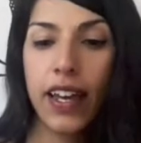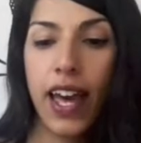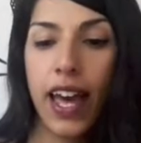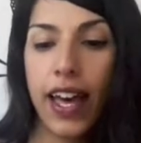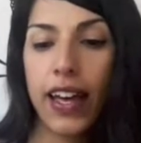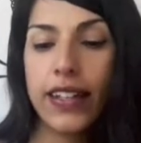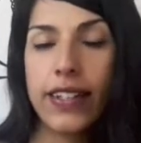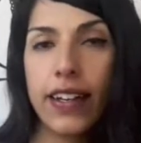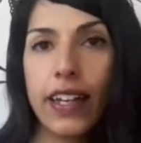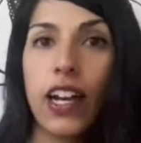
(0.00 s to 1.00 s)
and
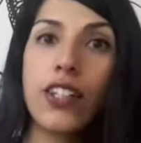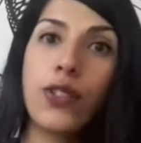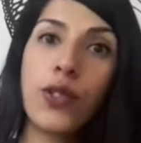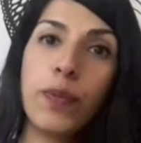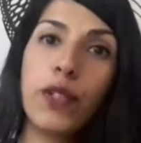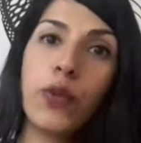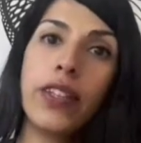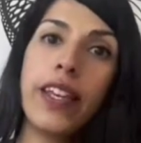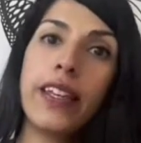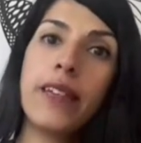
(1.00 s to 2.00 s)
I got to speak with
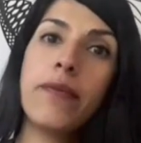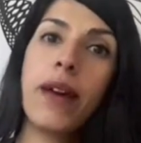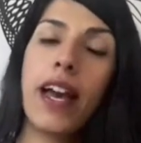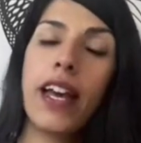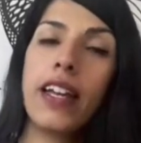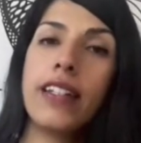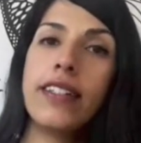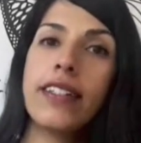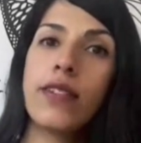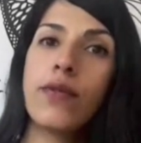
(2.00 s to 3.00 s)
him, and